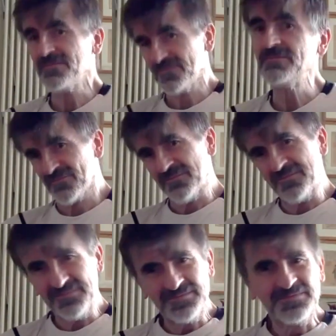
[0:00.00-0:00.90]
Thanks a
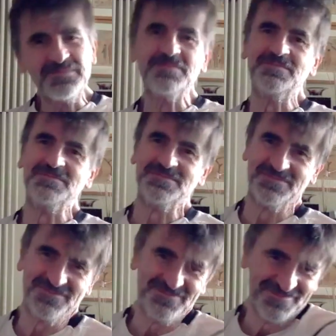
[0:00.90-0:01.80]
million. Have a good
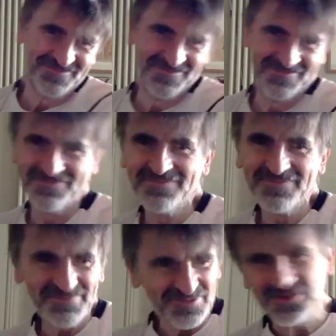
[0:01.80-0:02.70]
day. See you, Gary.